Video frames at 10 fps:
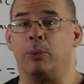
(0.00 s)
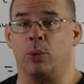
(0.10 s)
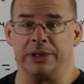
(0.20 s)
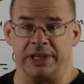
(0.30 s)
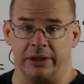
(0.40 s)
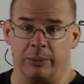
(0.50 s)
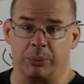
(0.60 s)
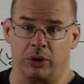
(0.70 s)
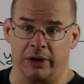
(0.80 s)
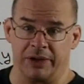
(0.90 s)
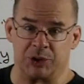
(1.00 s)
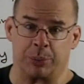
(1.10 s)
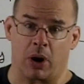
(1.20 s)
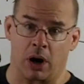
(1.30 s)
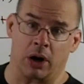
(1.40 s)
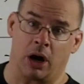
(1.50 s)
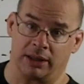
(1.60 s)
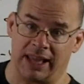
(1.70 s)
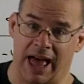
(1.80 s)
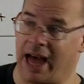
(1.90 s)
what we did in the previous part
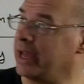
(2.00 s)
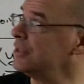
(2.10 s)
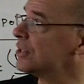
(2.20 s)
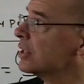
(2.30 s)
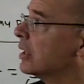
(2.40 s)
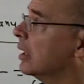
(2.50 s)
on lines.